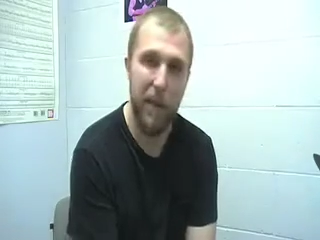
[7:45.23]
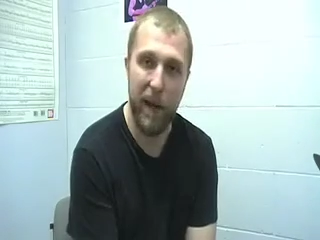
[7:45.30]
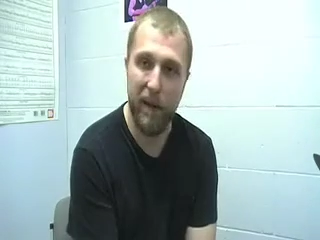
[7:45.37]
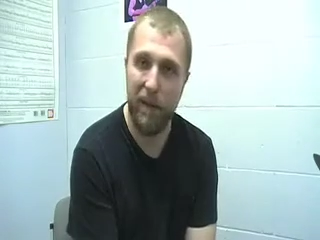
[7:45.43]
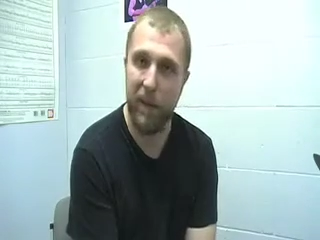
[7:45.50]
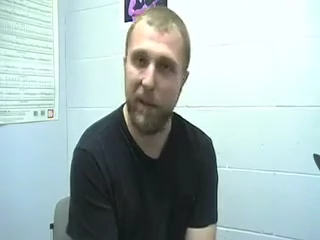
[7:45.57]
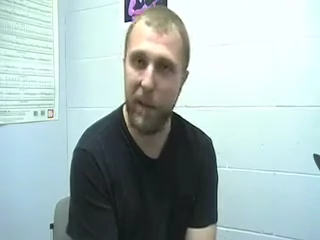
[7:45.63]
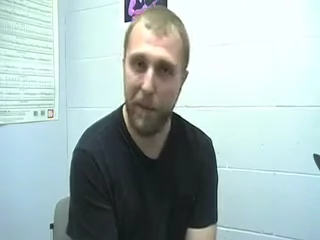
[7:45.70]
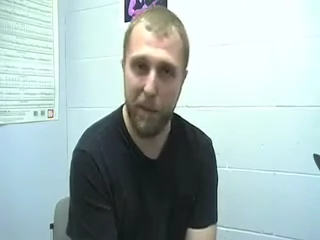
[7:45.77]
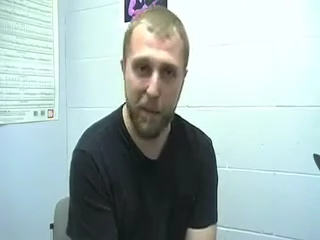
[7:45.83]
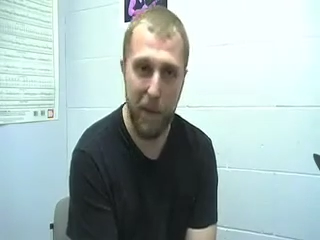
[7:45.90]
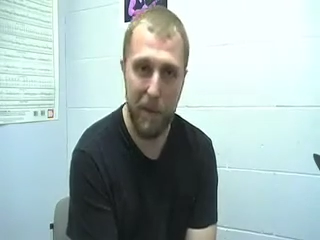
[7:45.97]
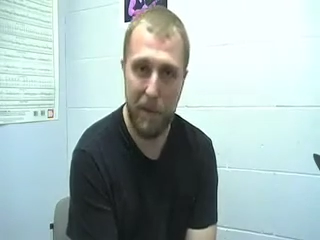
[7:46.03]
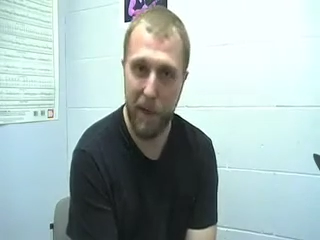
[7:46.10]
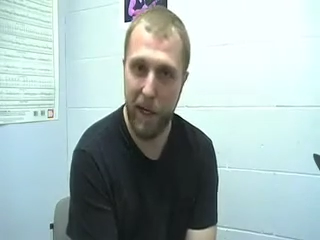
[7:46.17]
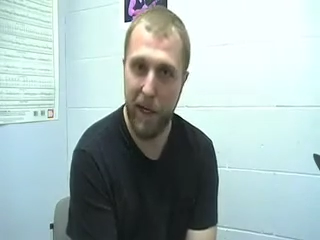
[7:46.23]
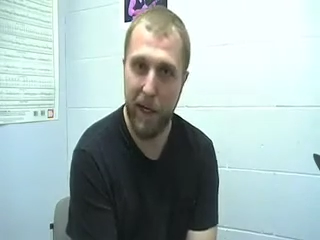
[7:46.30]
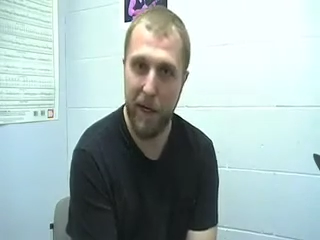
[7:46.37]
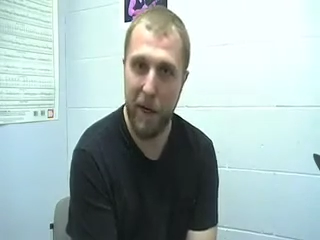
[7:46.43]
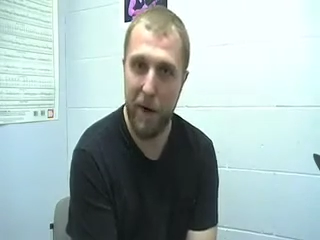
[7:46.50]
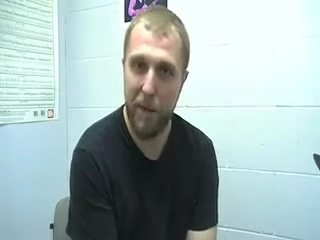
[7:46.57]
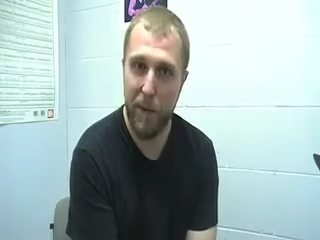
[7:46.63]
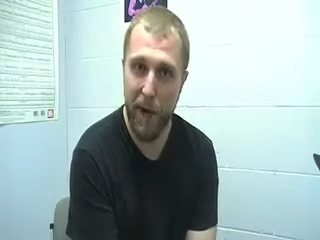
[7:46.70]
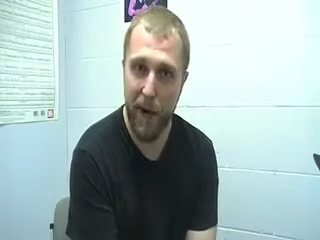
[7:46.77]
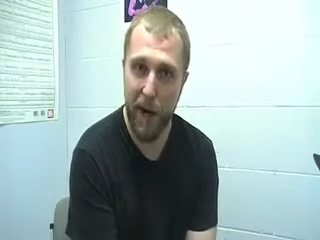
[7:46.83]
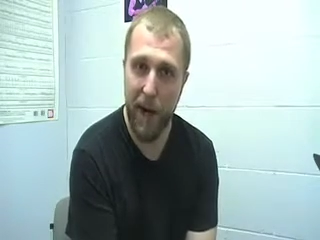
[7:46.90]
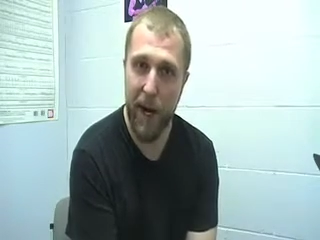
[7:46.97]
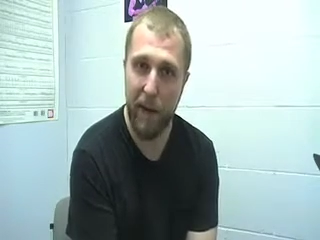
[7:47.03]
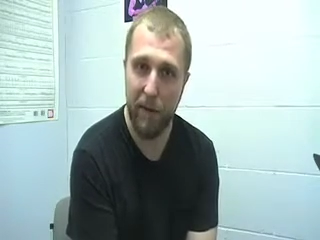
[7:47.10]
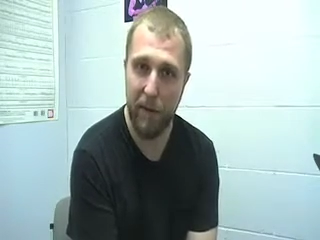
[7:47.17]
basically approaching any note by
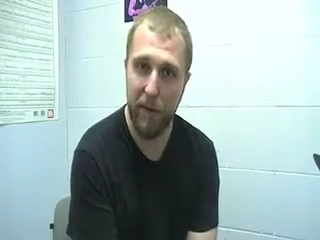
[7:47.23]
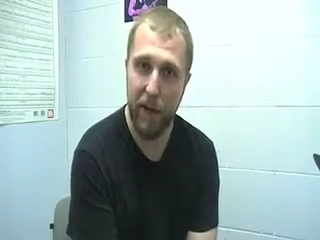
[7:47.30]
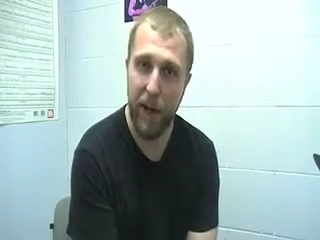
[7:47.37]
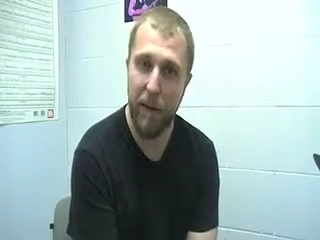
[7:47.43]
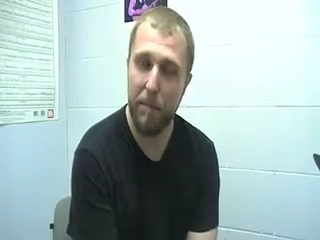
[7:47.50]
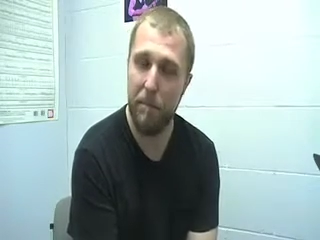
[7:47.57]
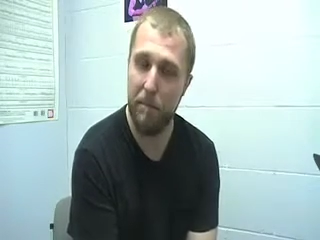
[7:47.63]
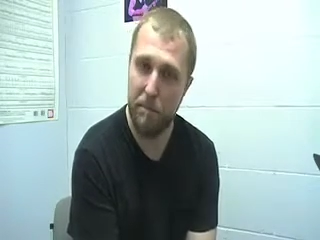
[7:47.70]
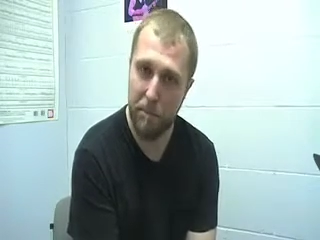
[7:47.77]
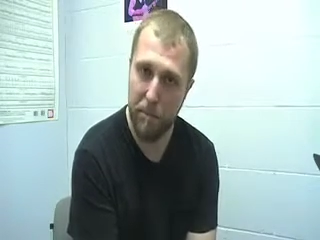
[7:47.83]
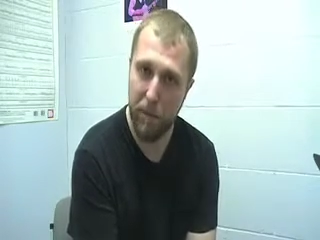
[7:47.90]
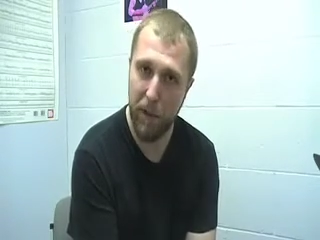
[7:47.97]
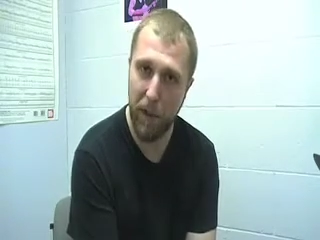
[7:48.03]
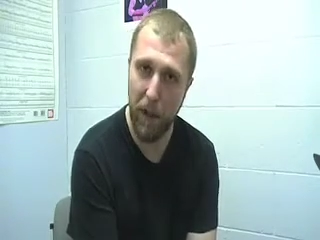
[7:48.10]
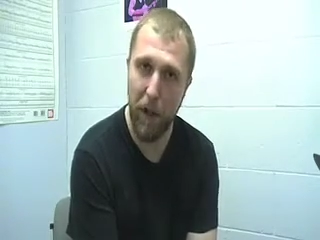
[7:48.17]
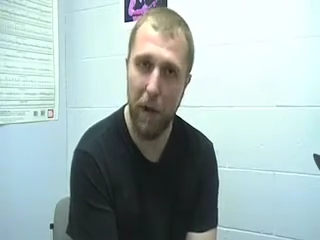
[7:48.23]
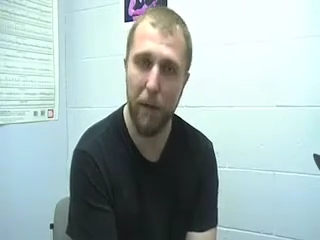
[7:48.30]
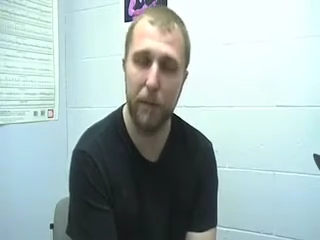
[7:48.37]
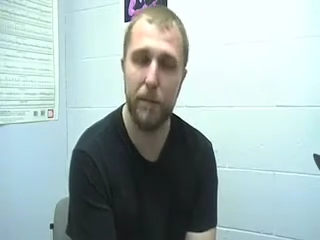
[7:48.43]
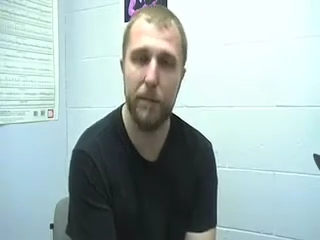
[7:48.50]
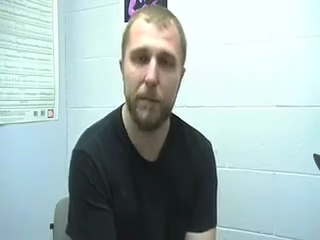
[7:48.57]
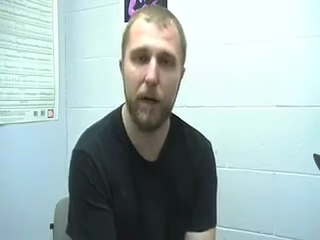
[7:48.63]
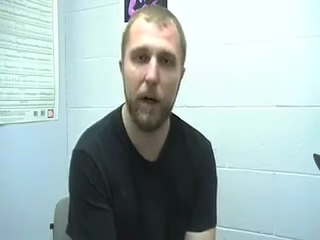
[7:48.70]
a half step below.